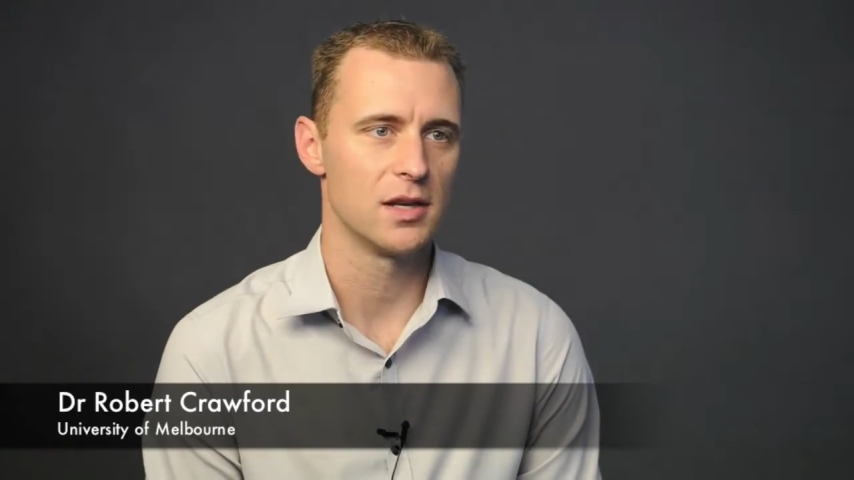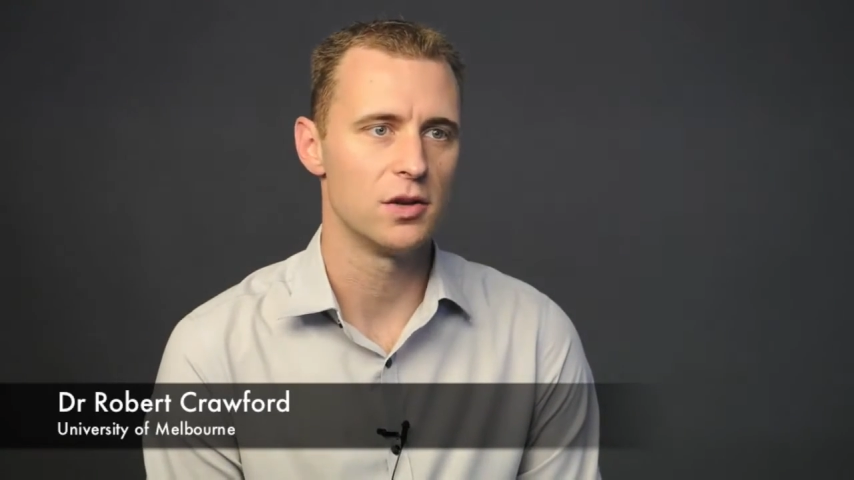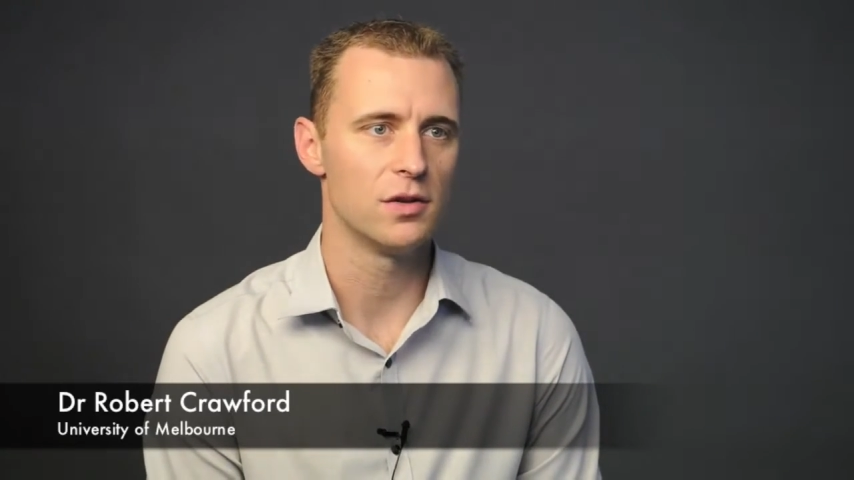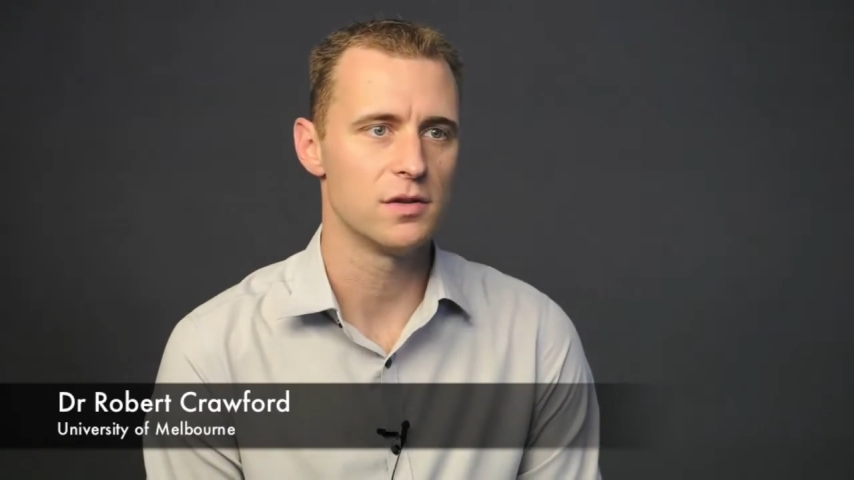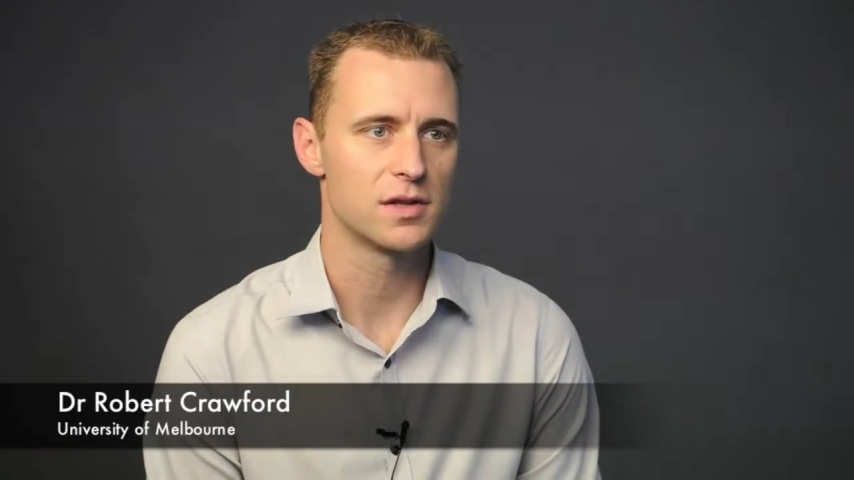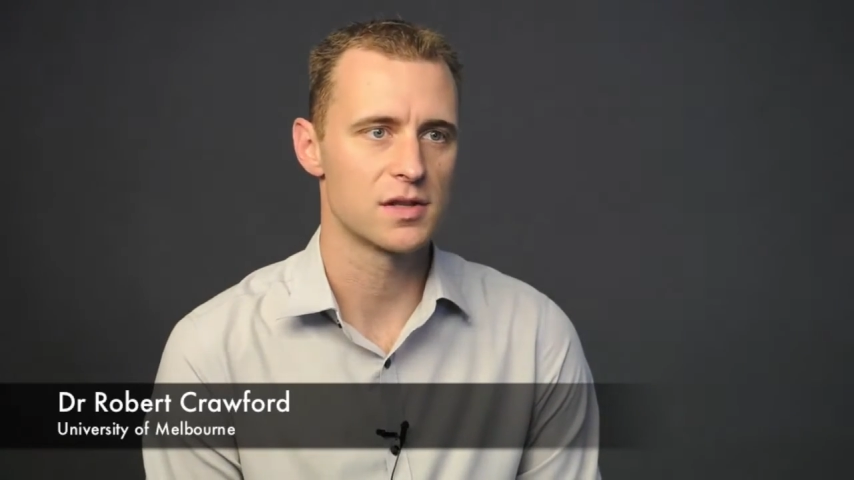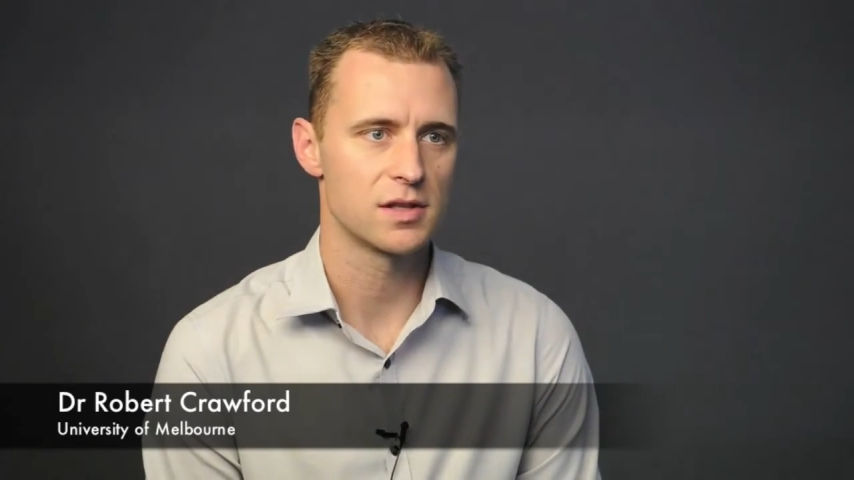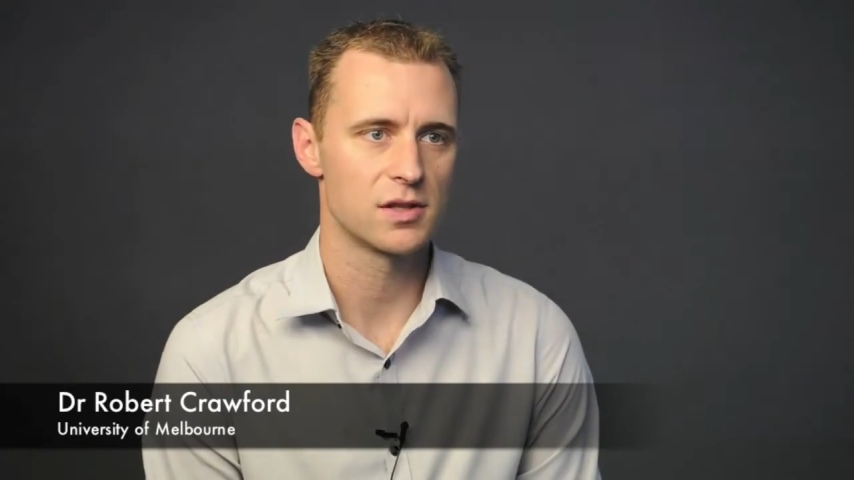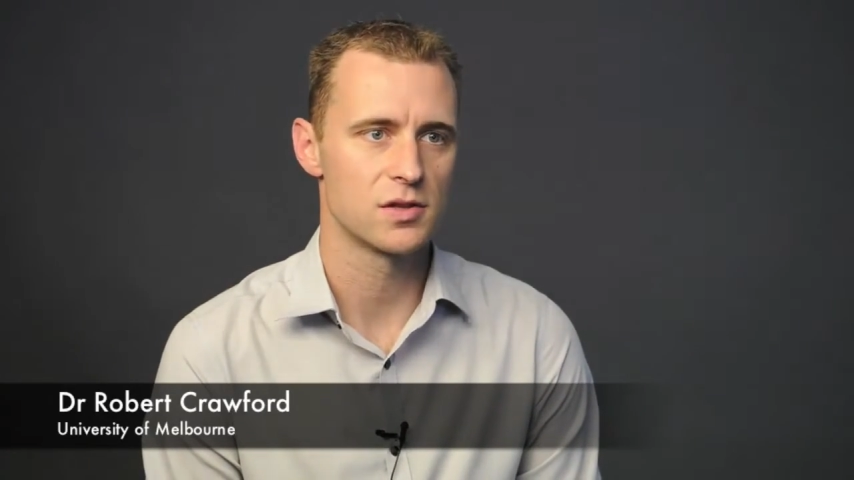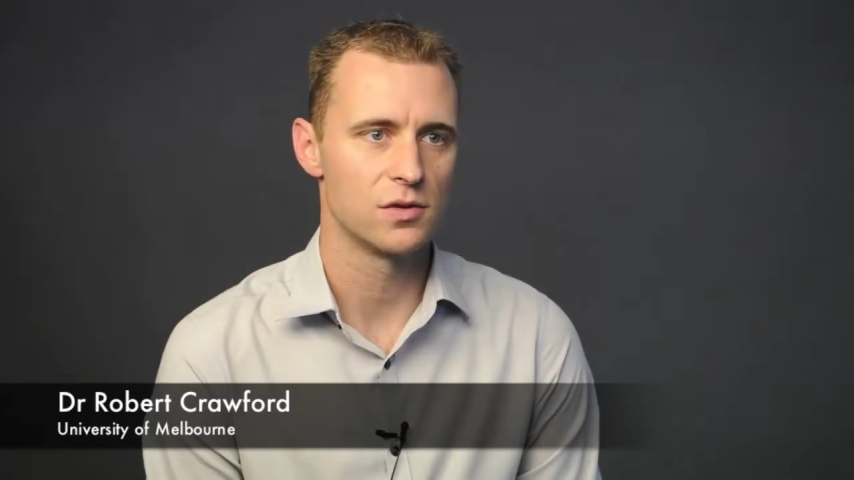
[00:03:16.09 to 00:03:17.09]

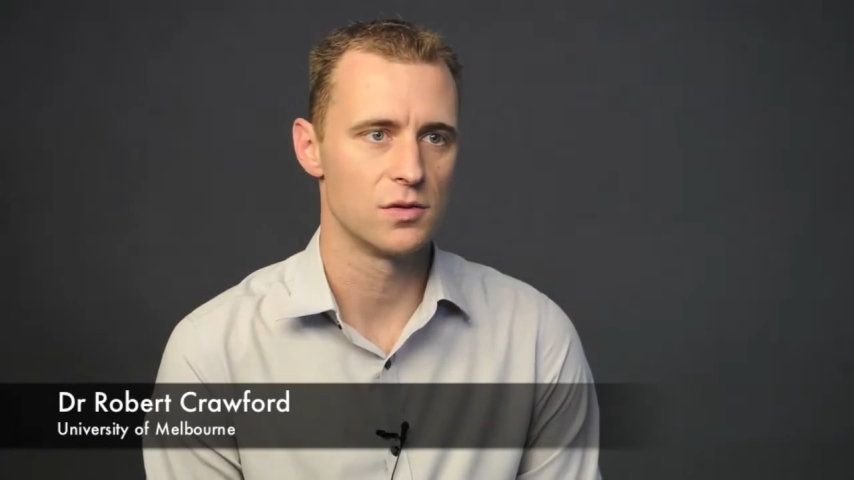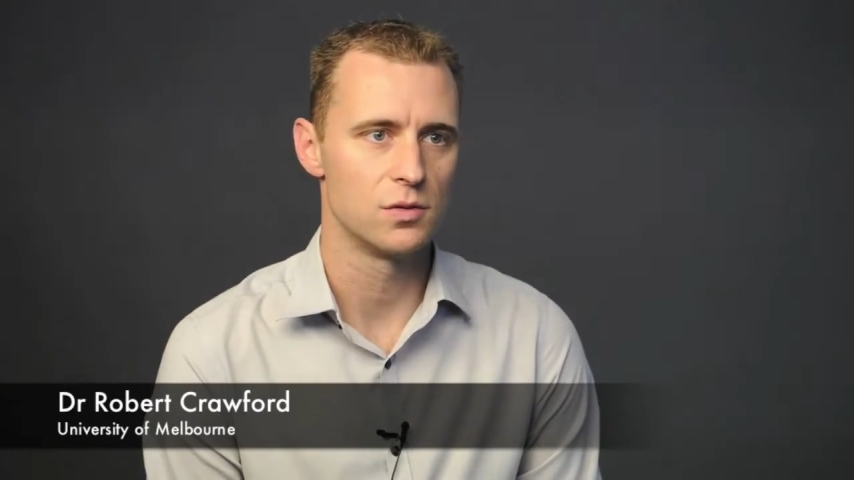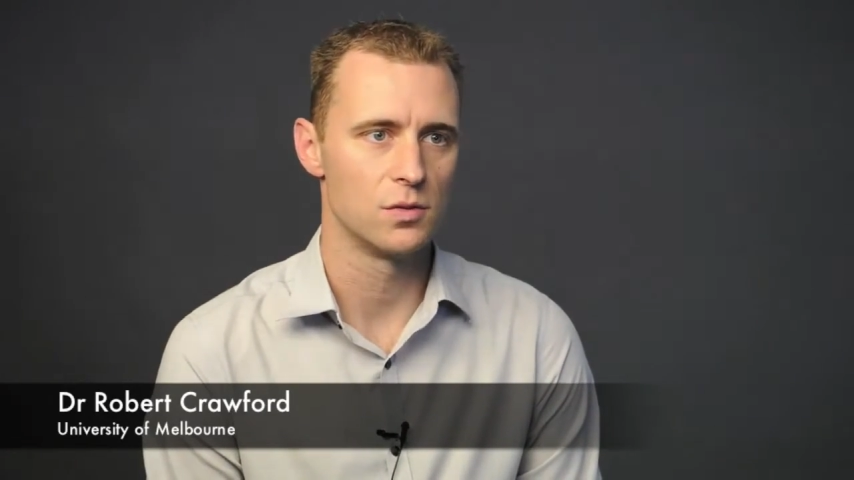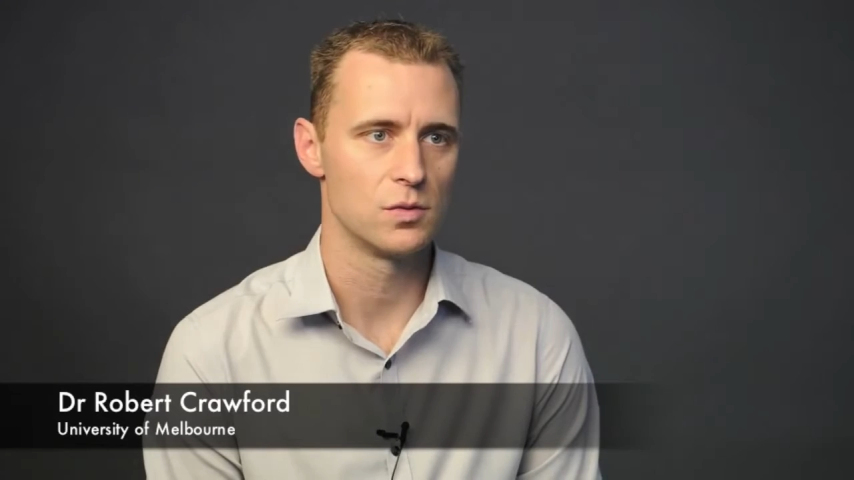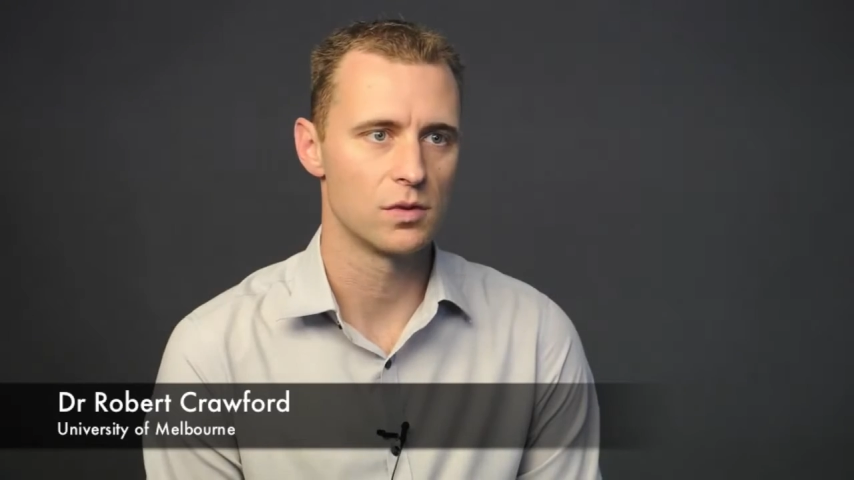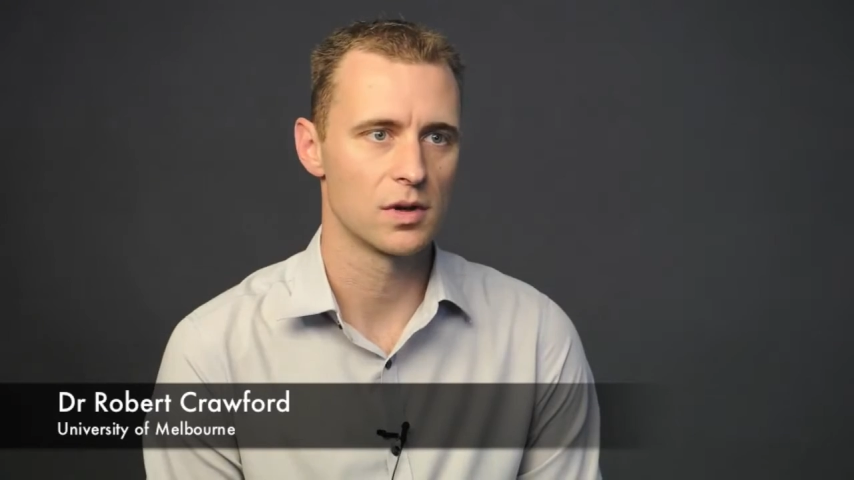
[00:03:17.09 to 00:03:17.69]
used to